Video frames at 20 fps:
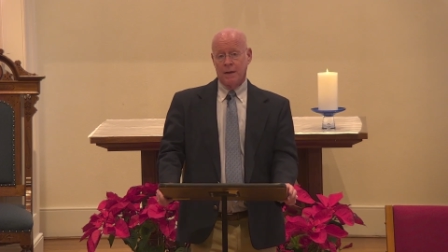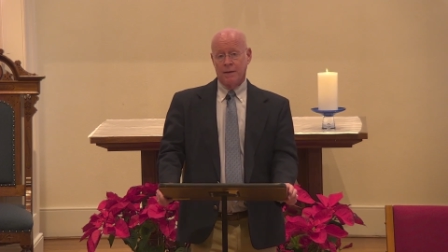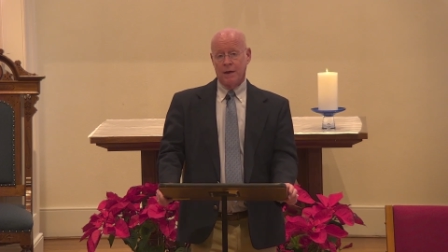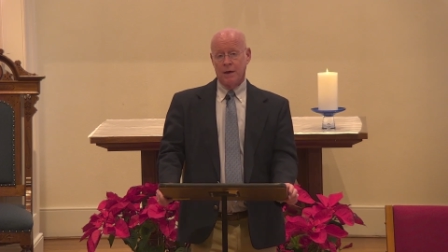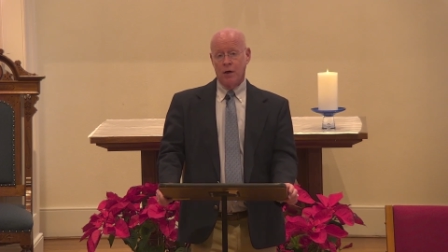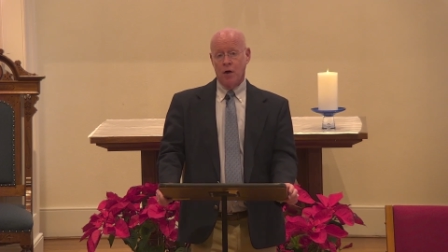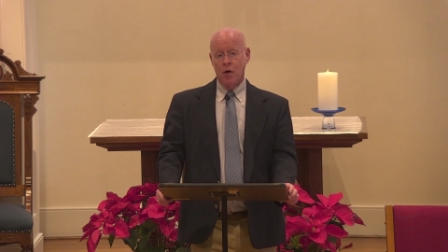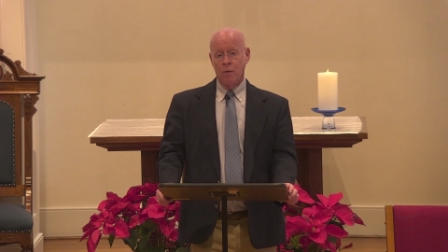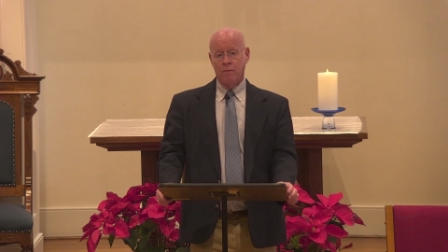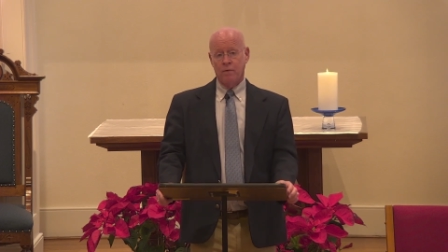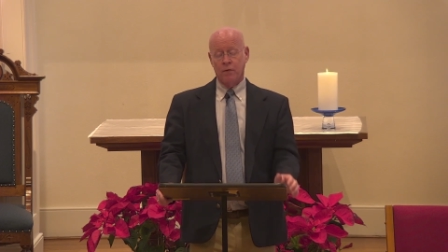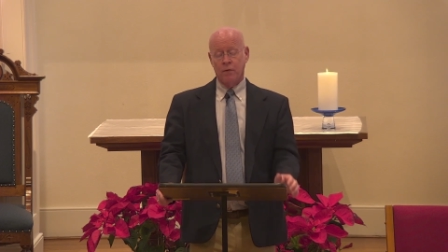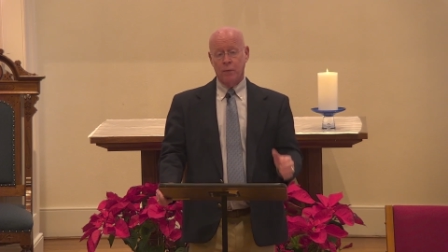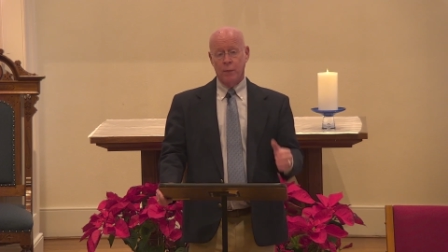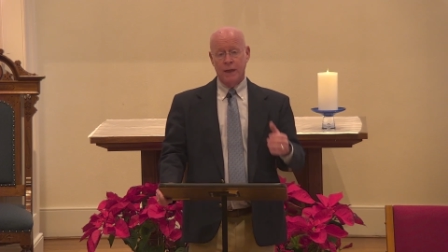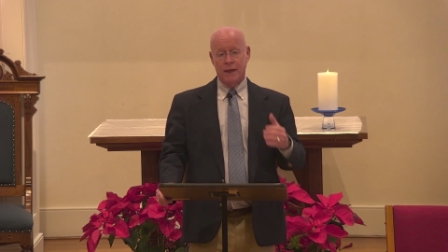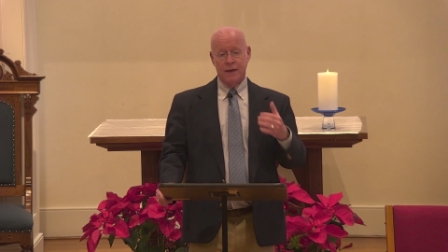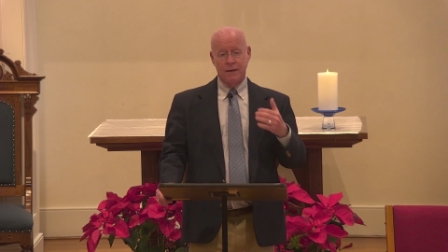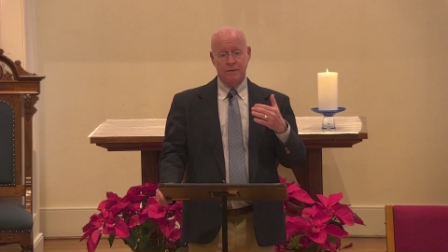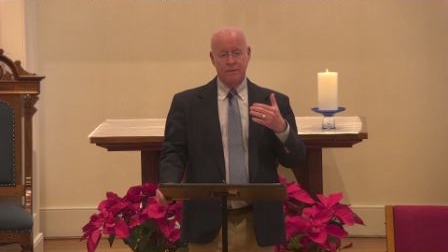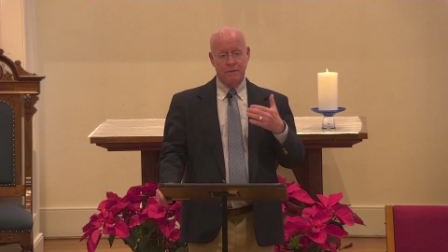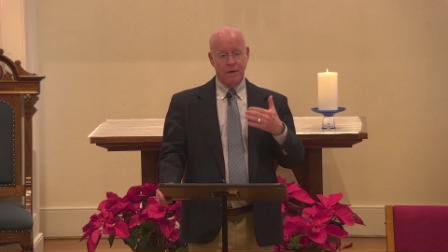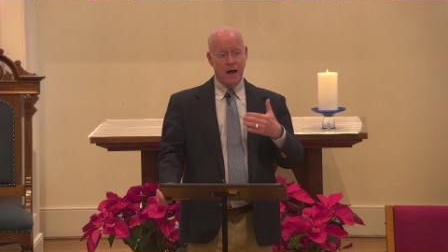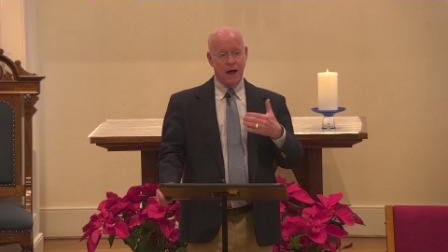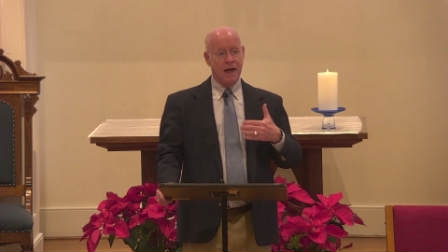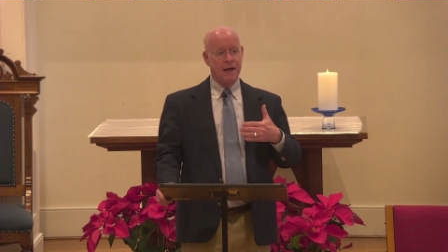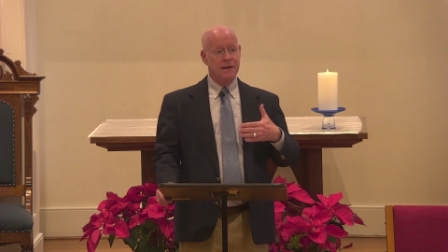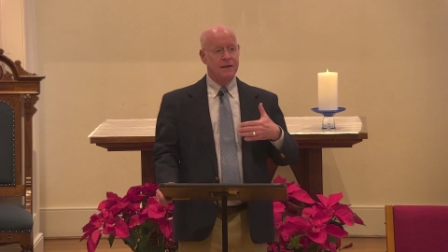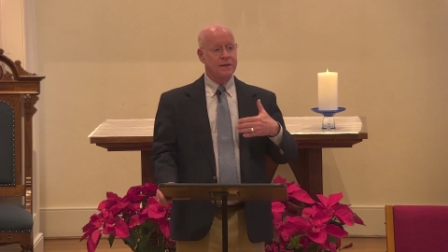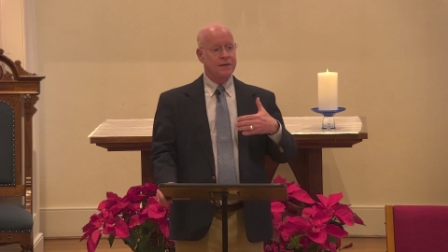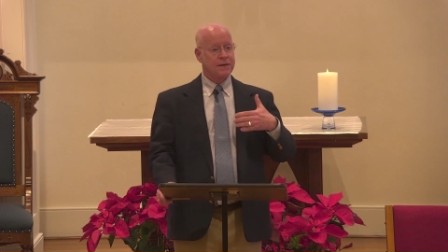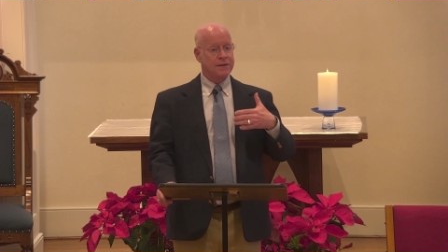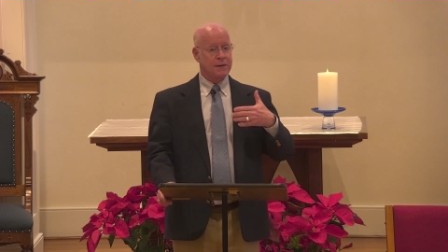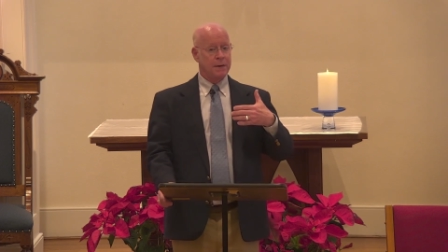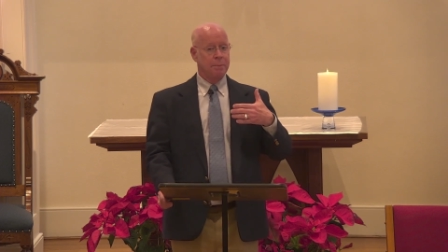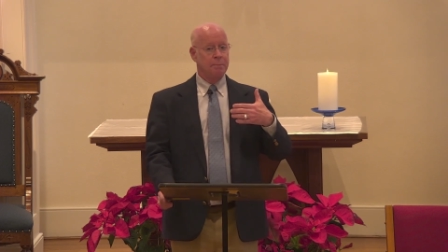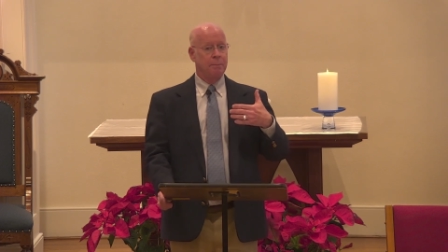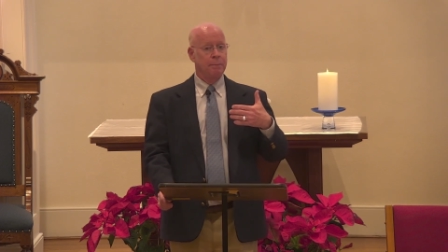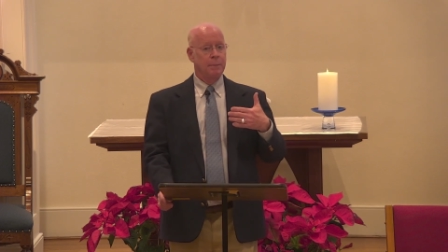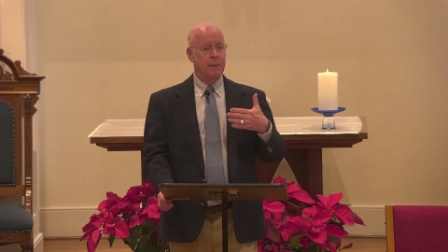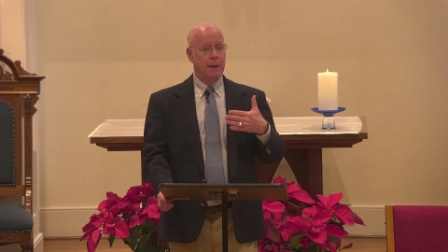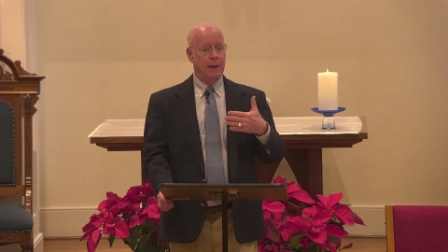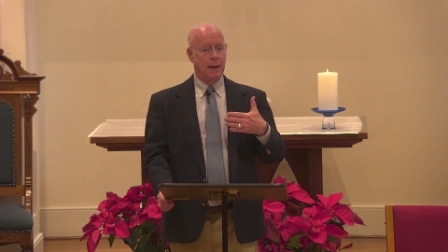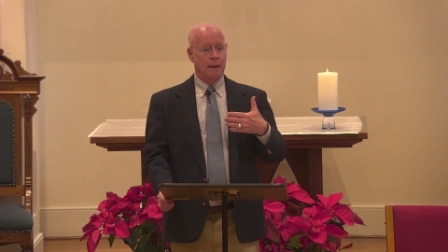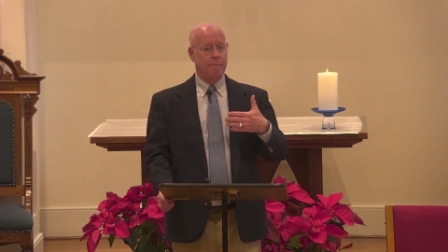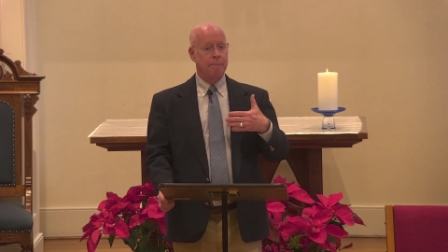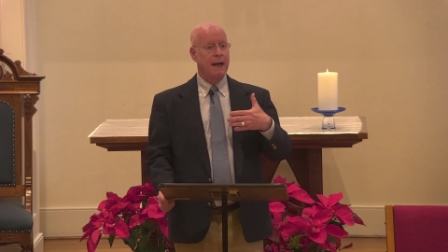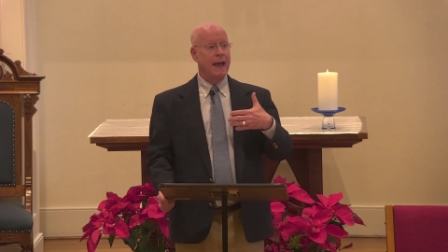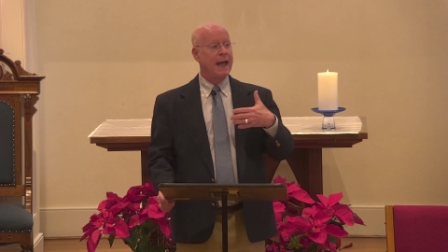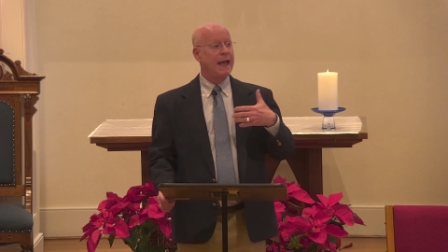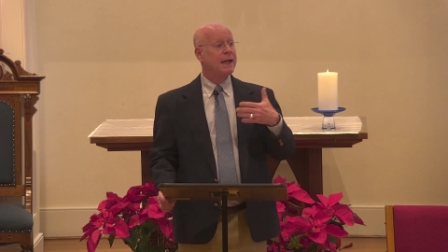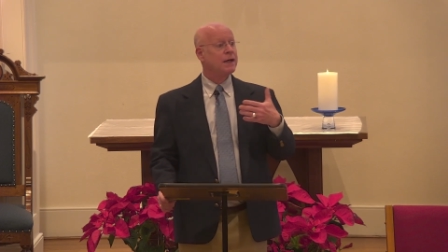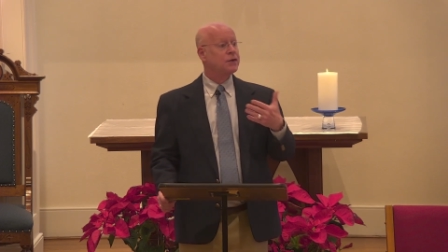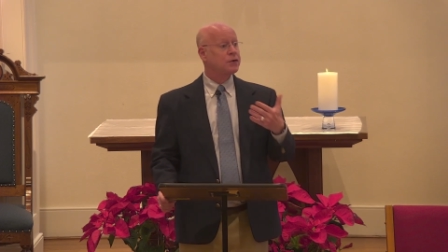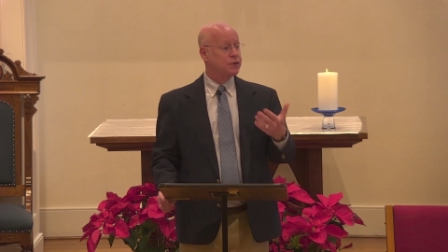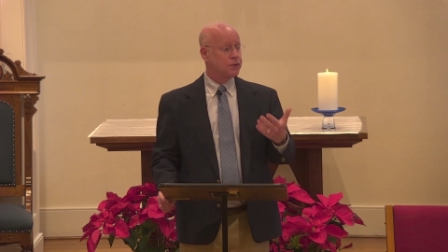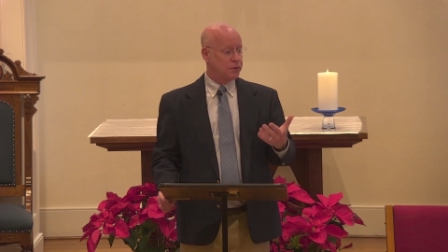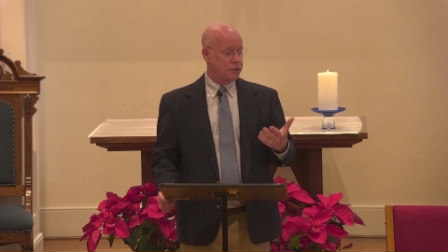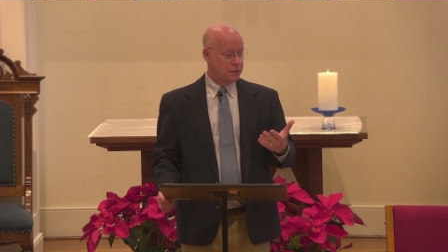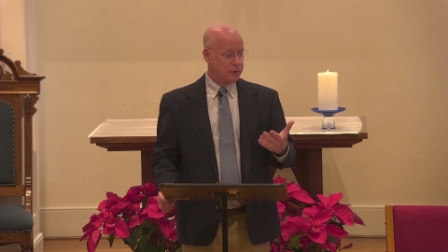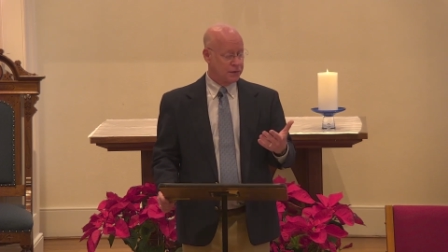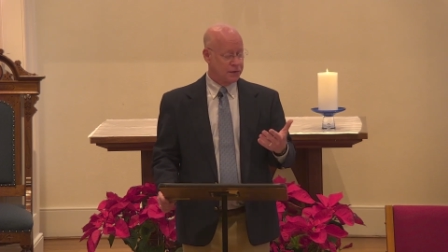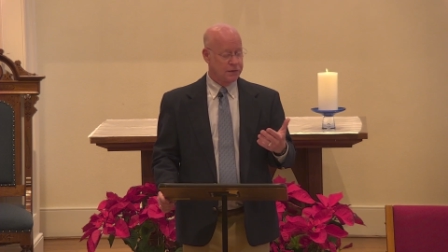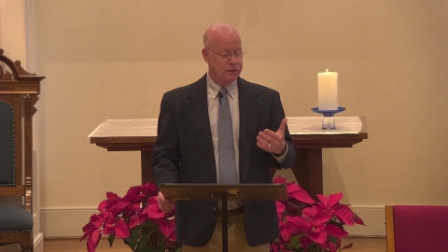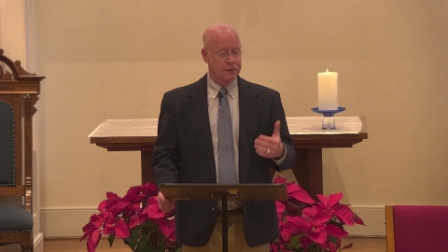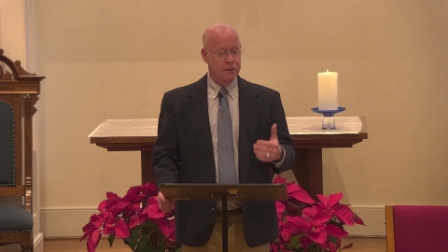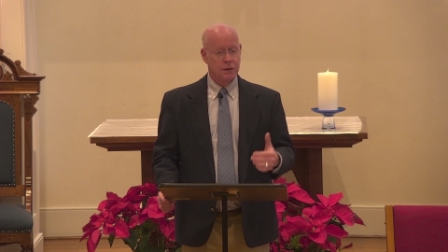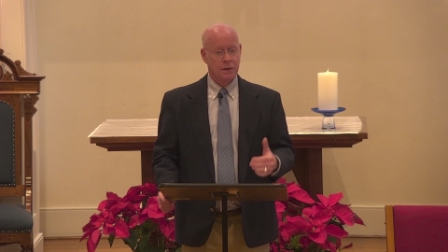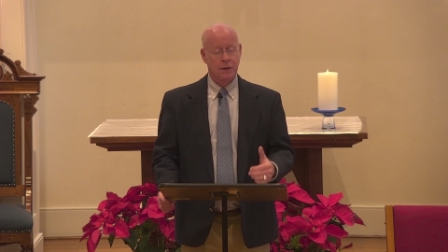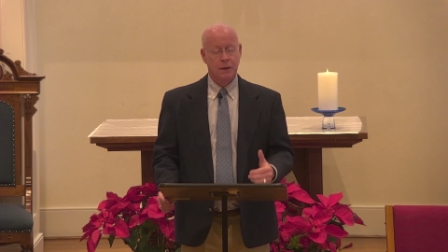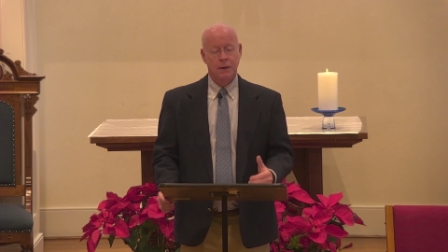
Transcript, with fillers: that hopefully we can find some uh, answers